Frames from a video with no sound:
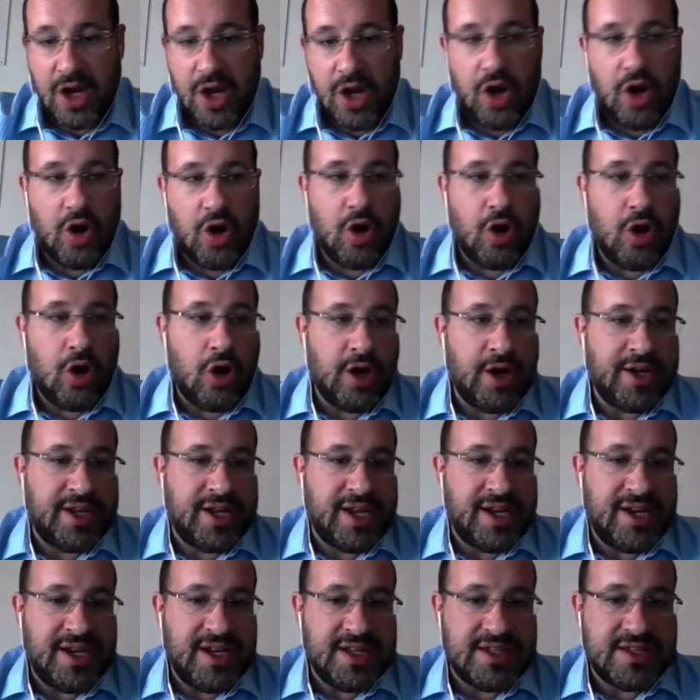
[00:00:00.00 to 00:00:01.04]
or they
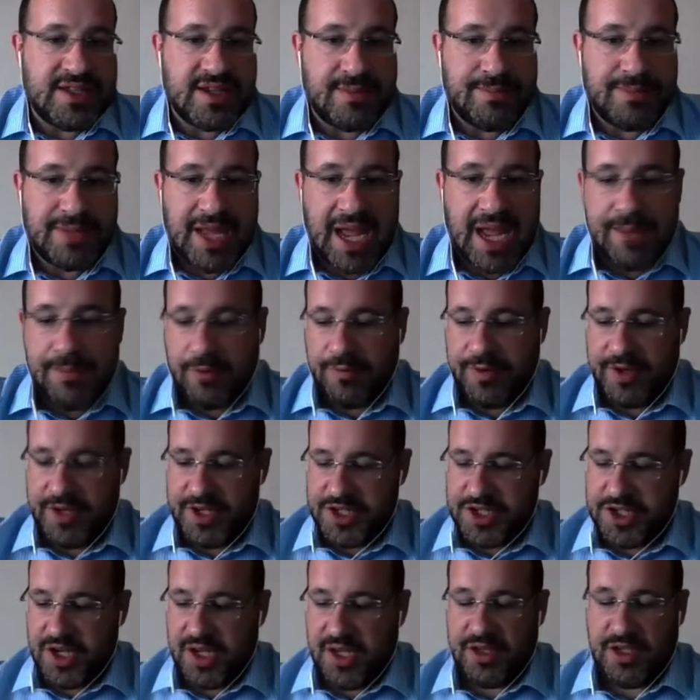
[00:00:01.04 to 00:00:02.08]
need some type of
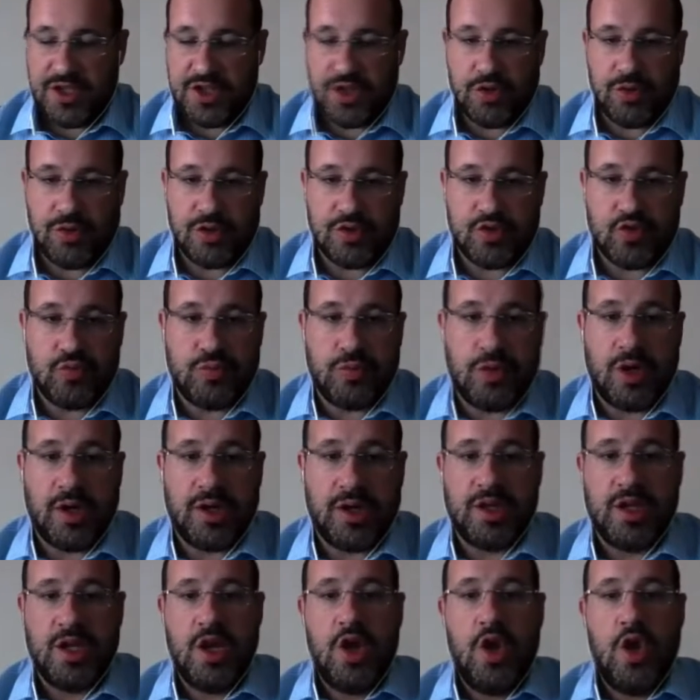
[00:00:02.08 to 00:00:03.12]
additional support.
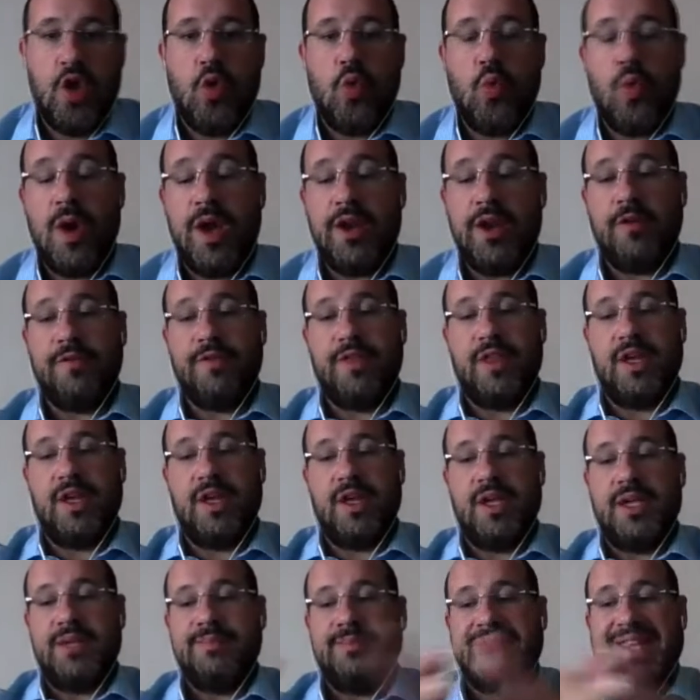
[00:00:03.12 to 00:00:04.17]
One of
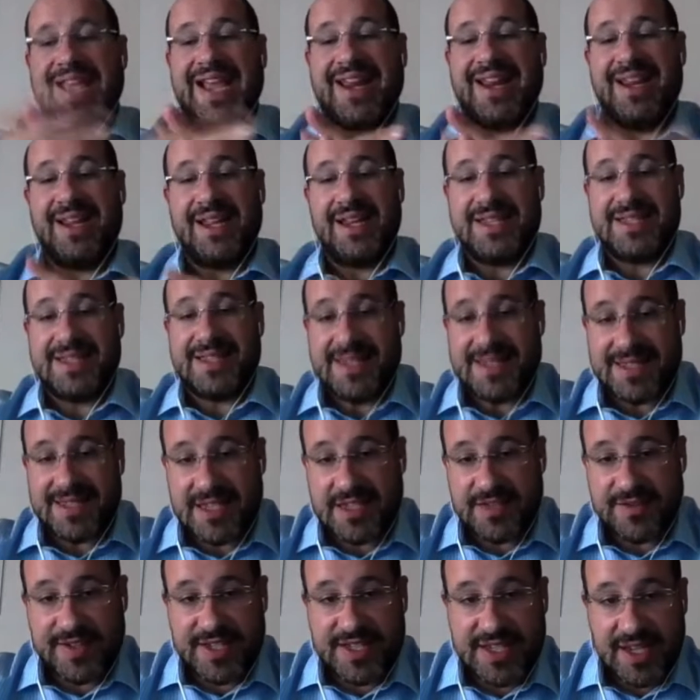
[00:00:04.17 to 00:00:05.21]
the technical
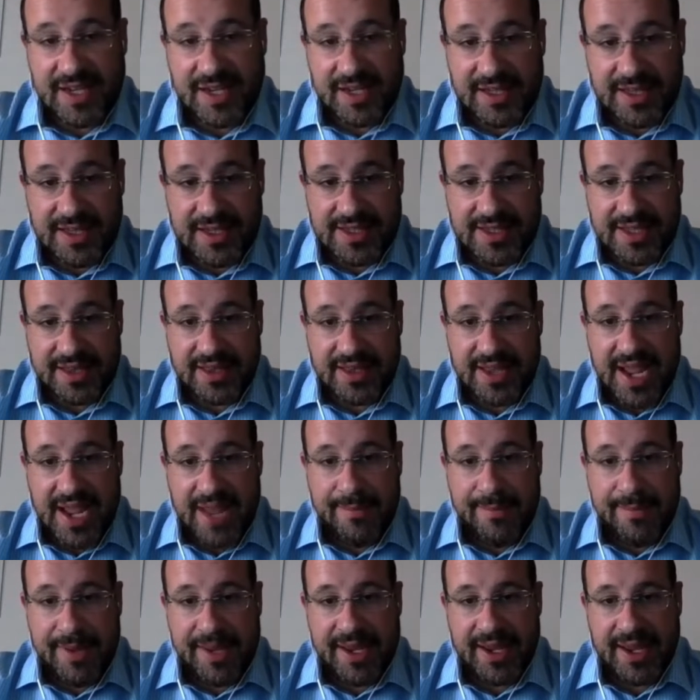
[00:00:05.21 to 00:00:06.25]
assistance facilities that the
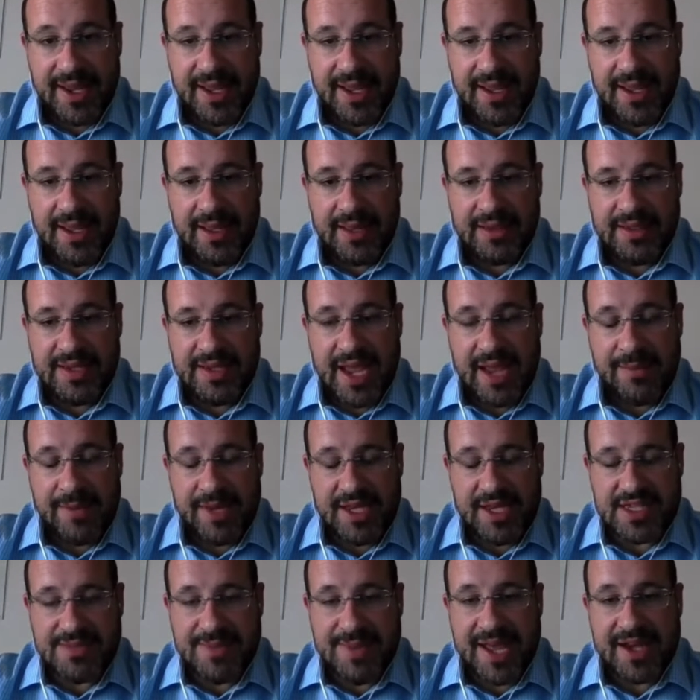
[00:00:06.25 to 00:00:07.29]

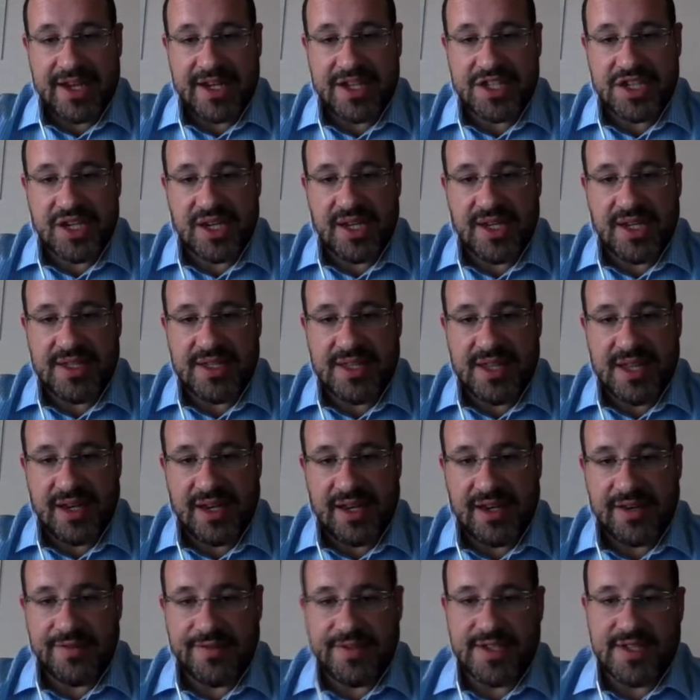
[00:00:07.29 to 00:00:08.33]
EIB is managing is the
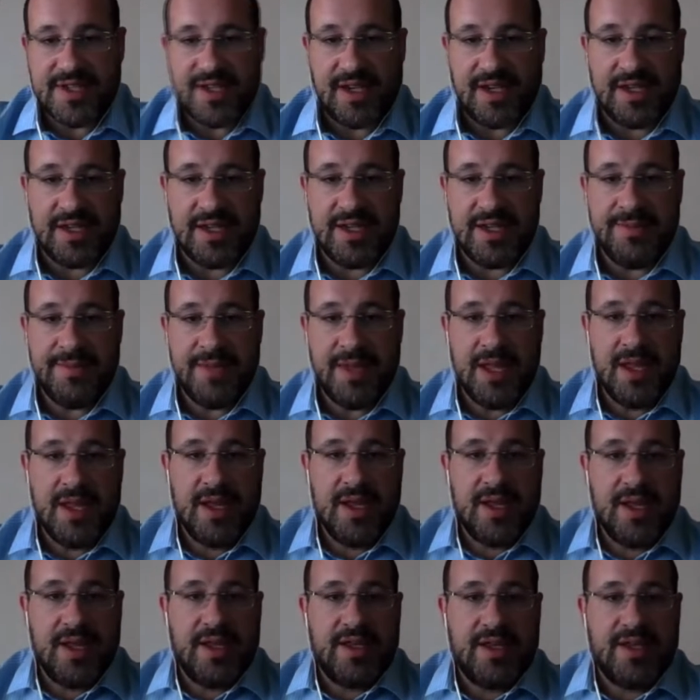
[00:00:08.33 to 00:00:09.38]
ELENA facility.
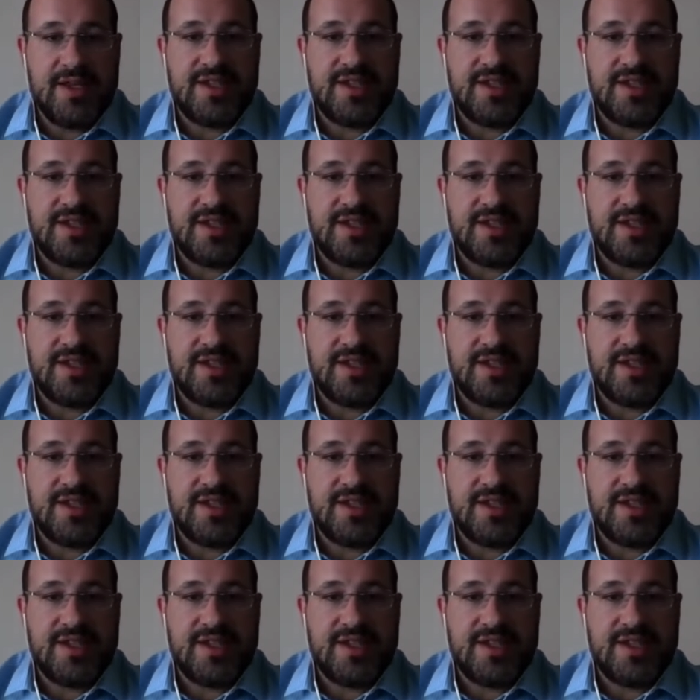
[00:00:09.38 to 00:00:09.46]
So